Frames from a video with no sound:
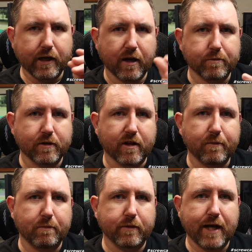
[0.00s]
cups, it's
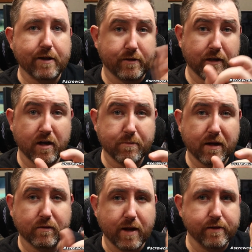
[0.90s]
gonna be plastic on
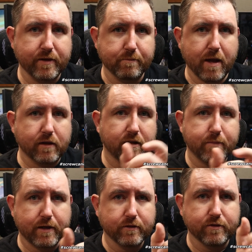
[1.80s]
metal rather than metal on
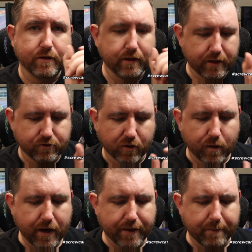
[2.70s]
metal. So I think that should
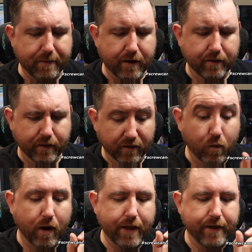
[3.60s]
quiet that,
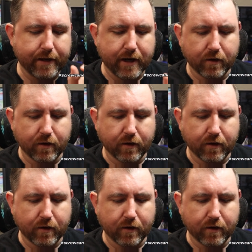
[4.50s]
quiet that